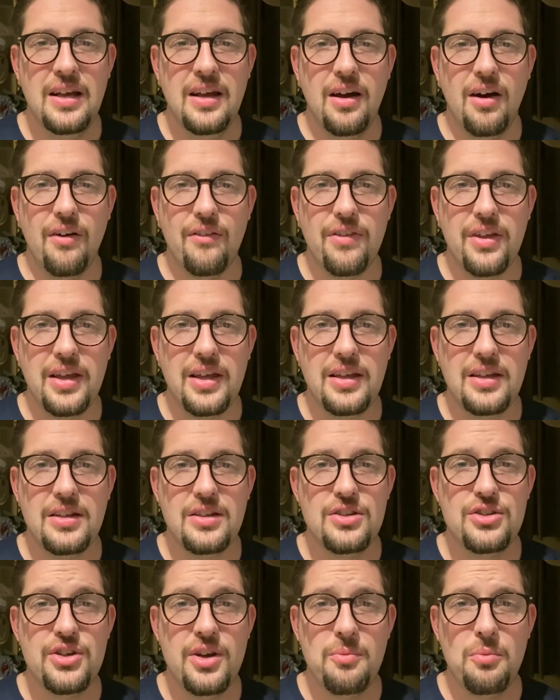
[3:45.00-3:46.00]
of the
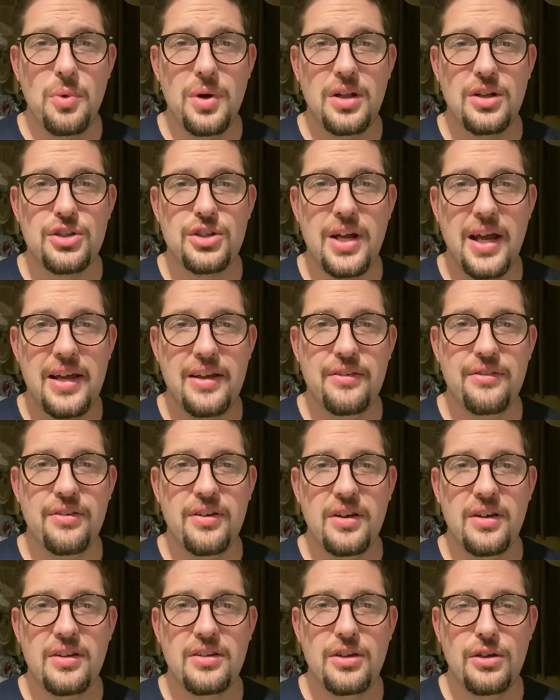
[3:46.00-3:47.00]
Jim Will Shave
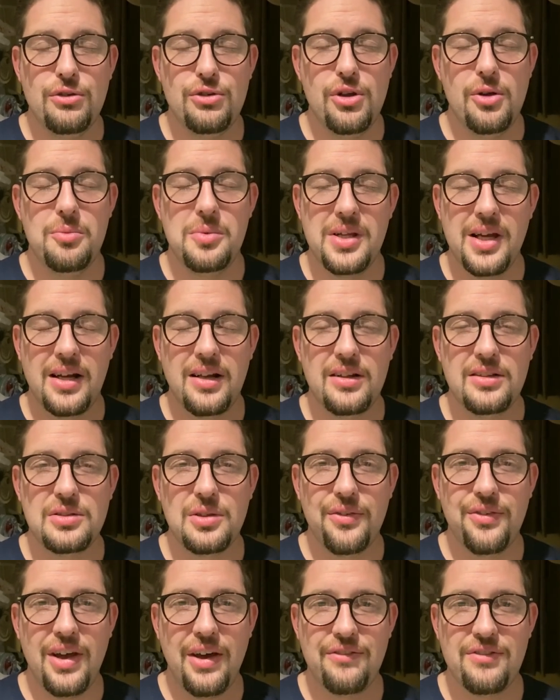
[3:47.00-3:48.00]
YouTube channel. So
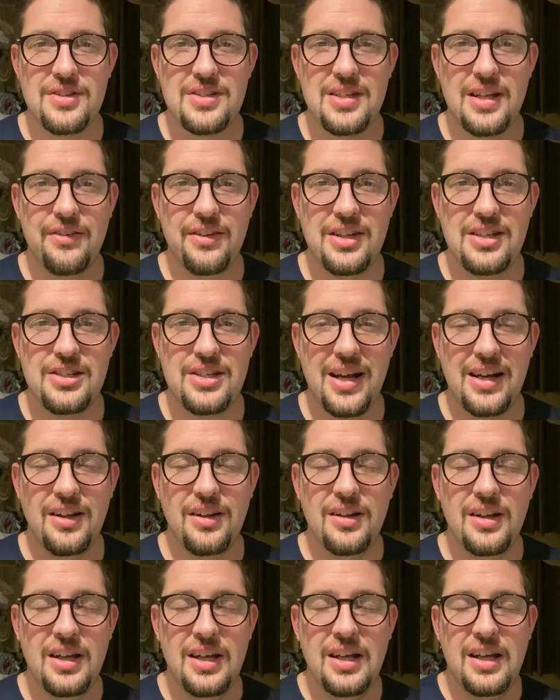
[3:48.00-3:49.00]
if you haven't seen his
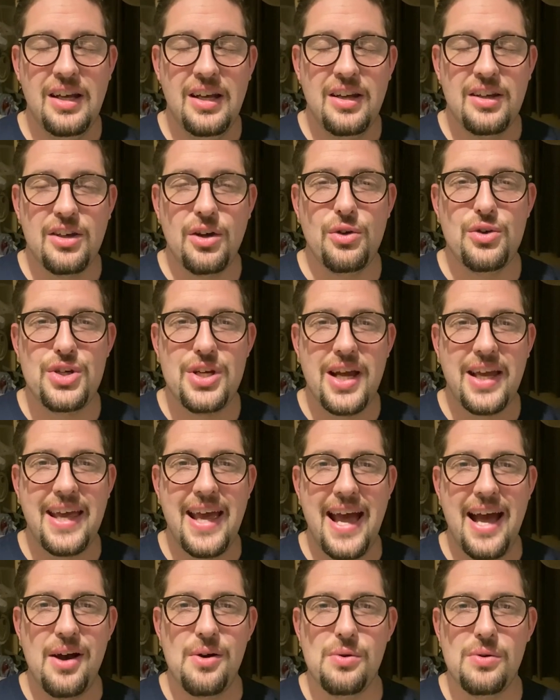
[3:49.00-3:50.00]
channel, go and check it
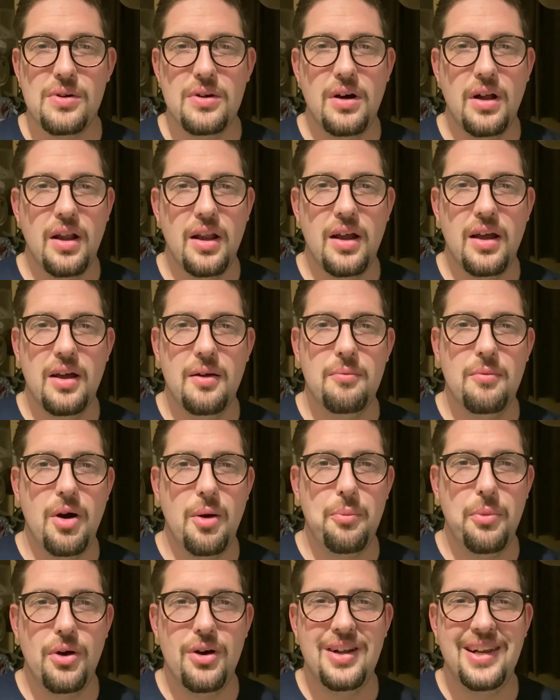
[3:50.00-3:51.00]
out.
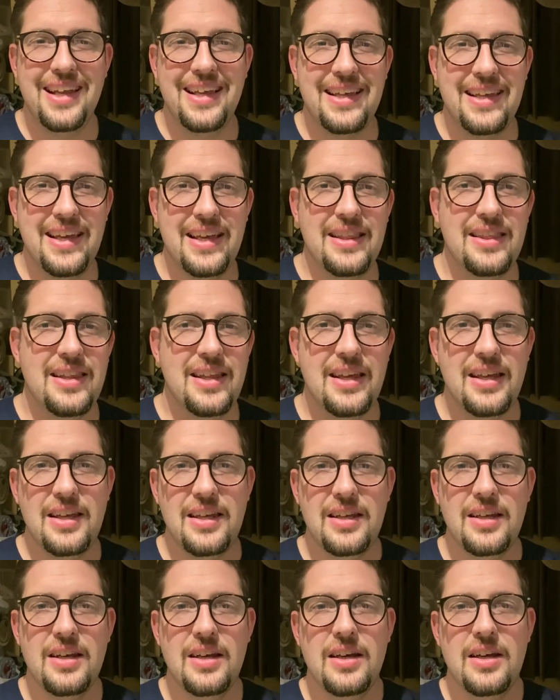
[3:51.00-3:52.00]
I'll put a link in
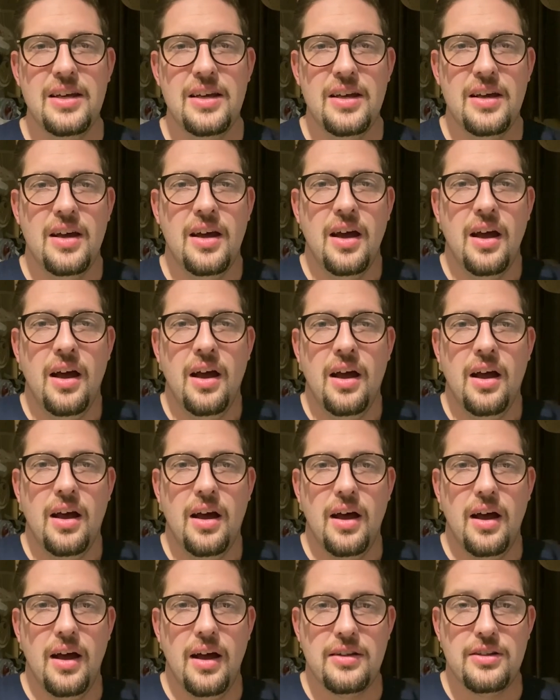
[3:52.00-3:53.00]
the
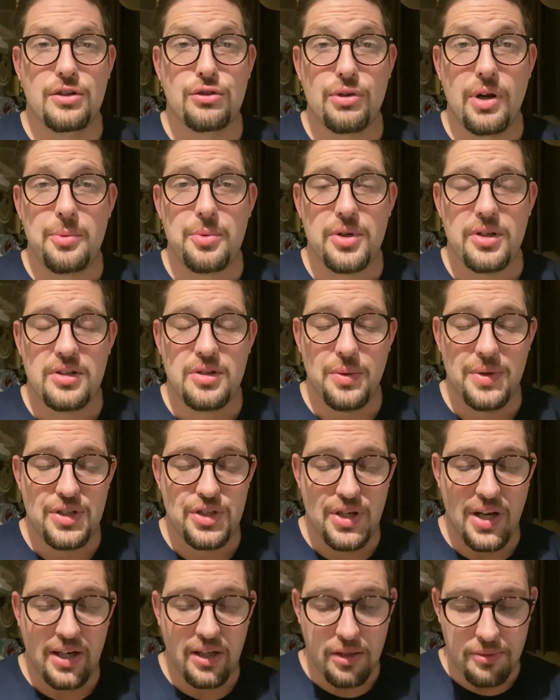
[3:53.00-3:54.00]
description to his
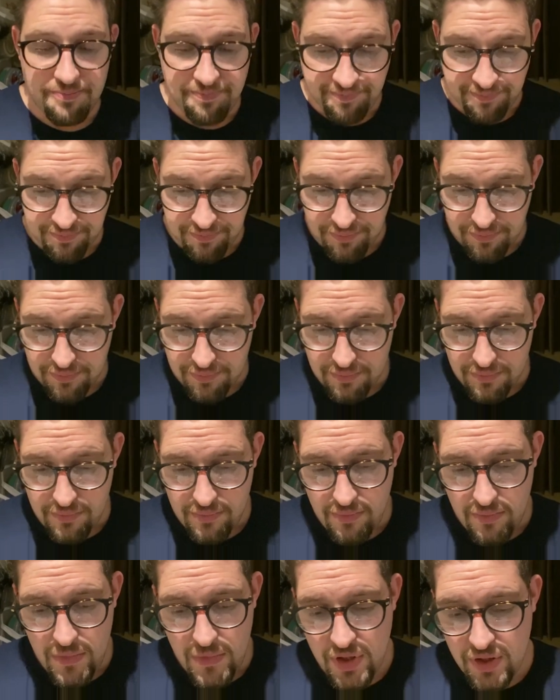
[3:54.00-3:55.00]
channel.
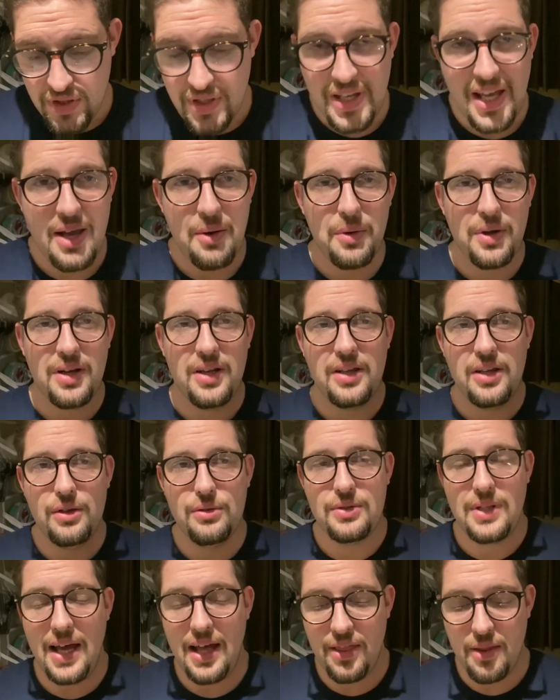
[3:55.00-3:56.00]
So yeah, we're going to use
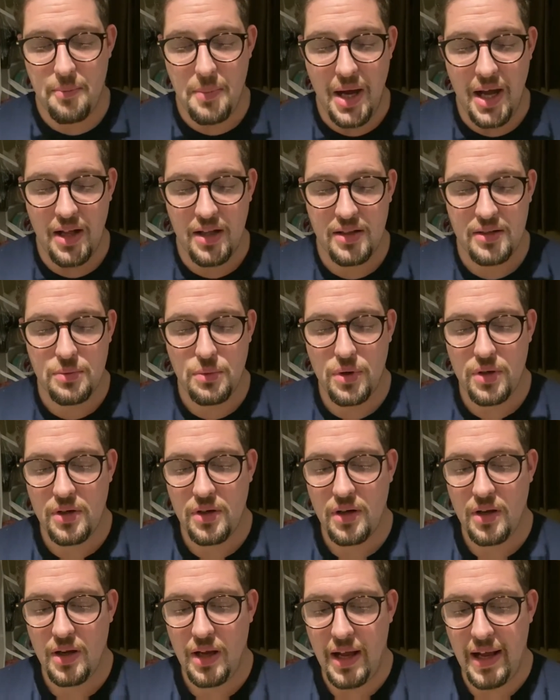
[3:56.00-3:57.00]
that, the mild one.
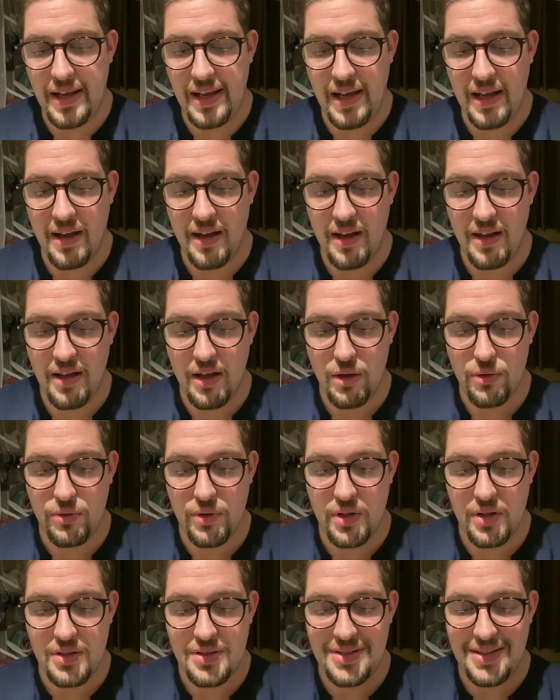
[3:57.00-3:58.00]
I own
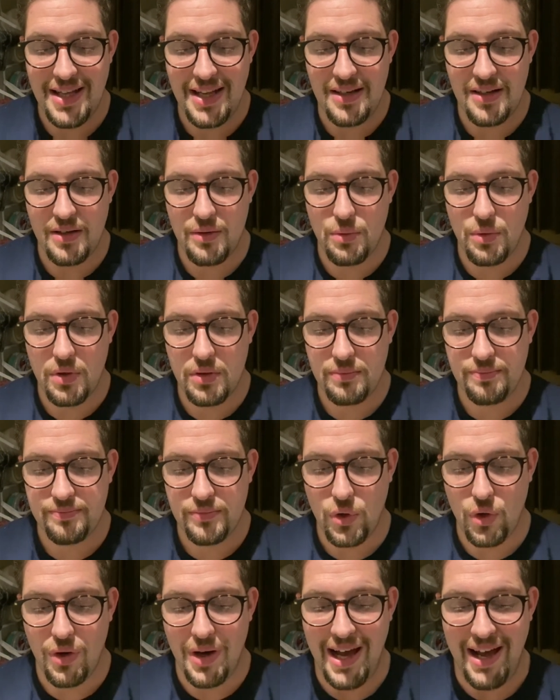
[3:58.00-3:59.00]
the standard one,
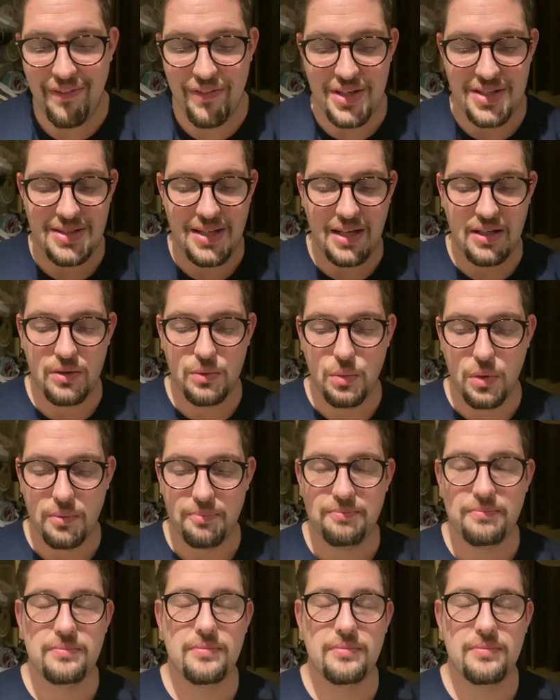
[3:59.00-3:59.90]
or have the standard one,